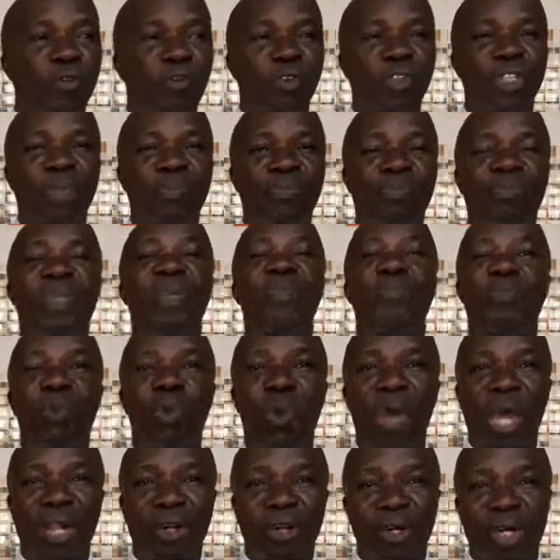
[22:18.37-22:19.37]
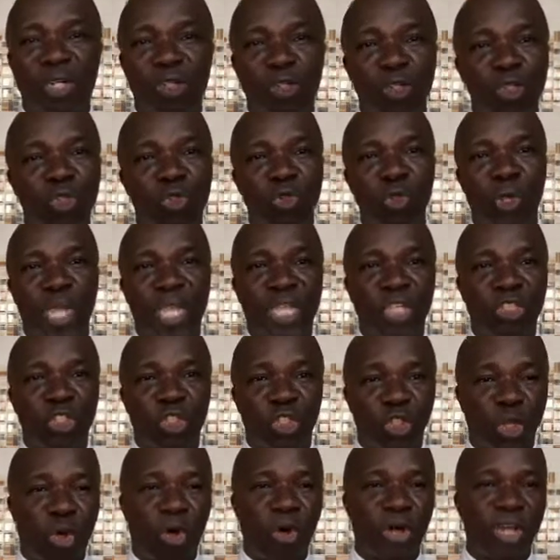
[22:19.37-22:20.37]
for the people around us to
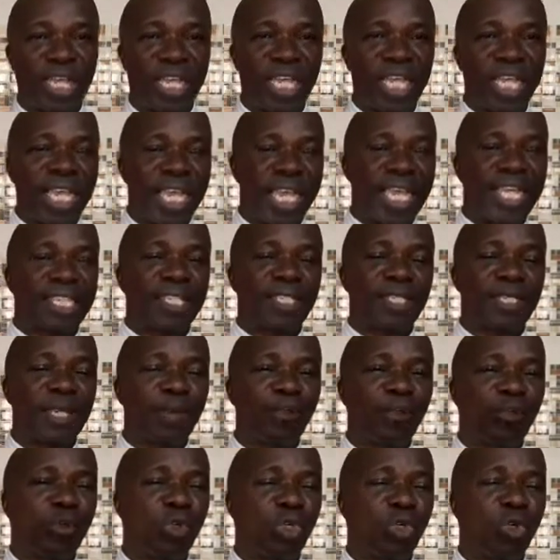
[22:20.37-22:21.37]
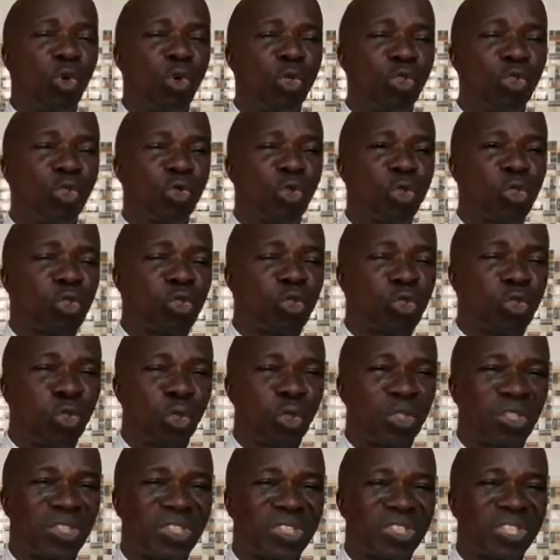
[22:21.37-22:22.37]
enjoy except we go through
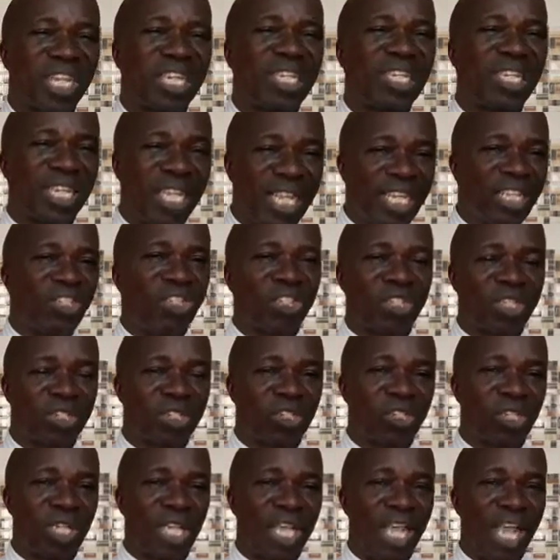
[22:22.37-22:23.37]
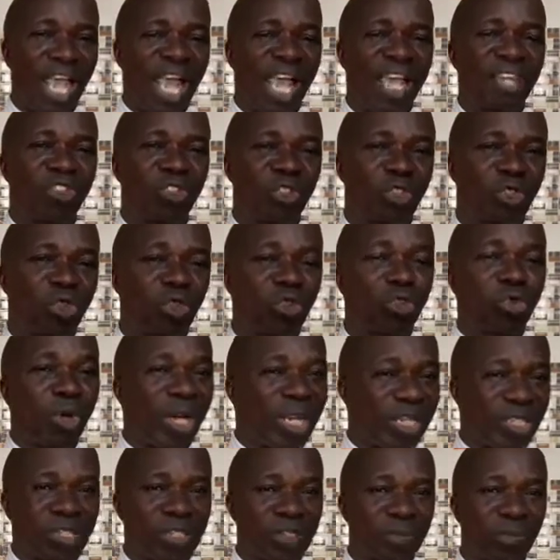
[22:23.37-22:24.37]
such challenges and
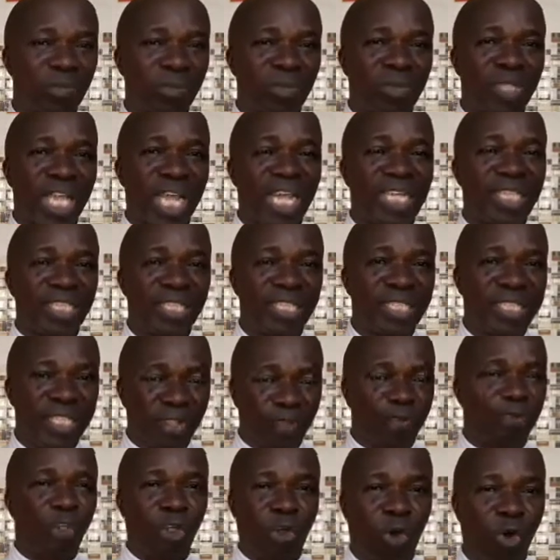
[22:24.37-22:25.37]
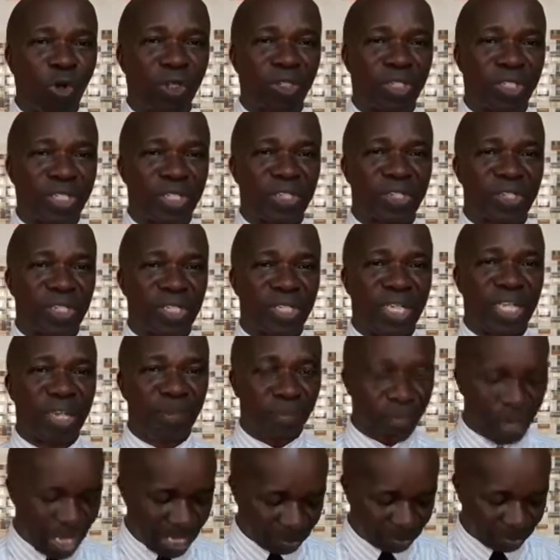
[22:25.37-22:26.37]
stress and difficulties.
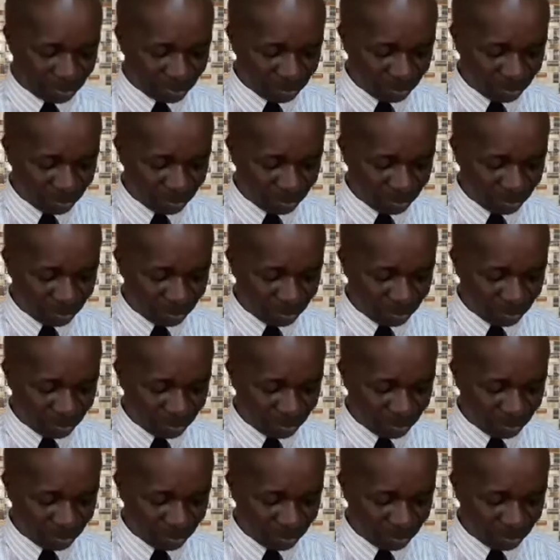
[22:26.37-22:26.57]
Amen.